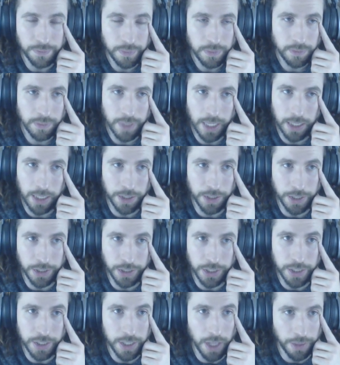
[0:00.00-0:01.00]

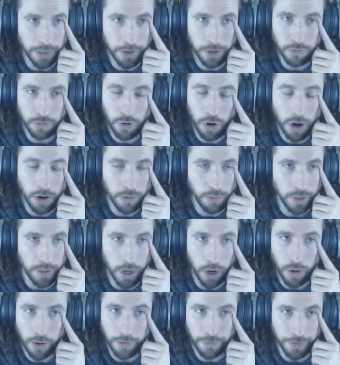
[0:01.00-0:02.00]
There's nothing wrong with
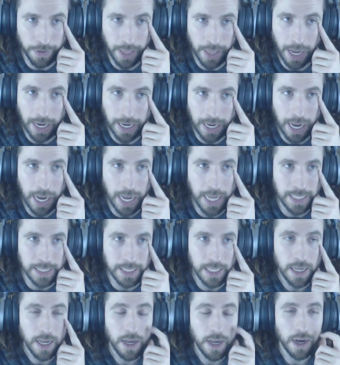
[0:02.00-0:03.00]
going for that, guys.
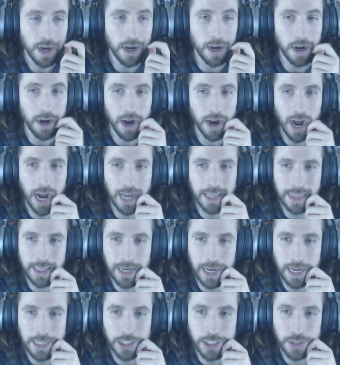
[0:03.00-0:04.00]
I
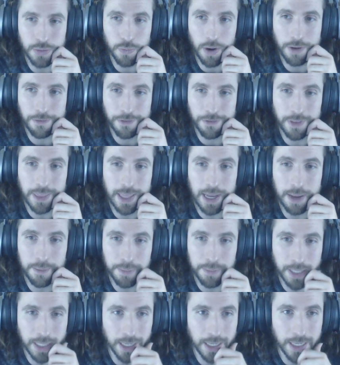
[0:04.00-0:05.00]
think I just went for that
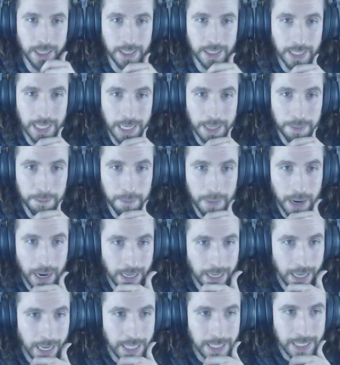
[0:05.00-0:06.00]
because in my
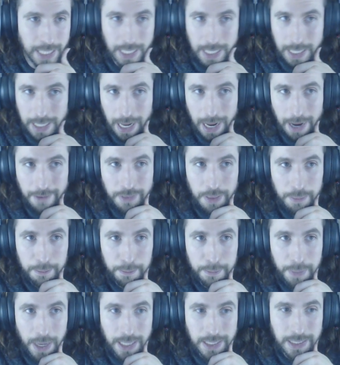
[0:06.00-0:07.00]
case, I didn't have the
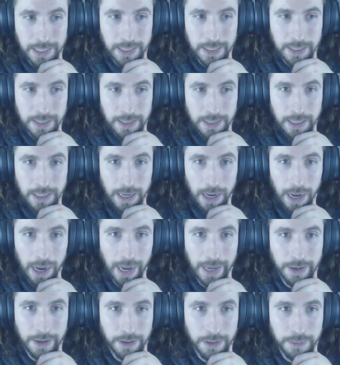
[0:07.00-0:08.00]
best
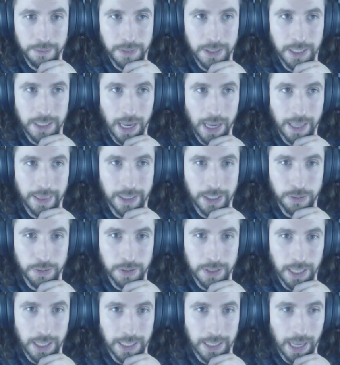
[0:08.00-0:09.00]
items, and this
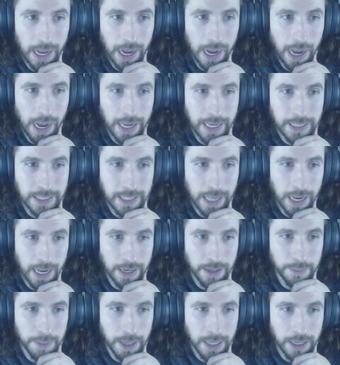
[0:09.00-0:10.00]
was like the highest
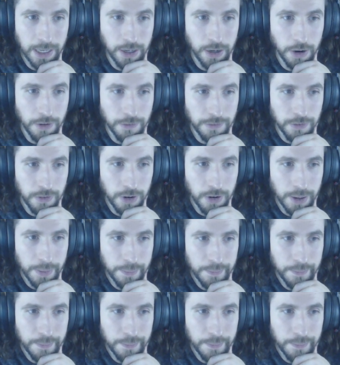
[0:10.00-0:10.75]
item I could go for.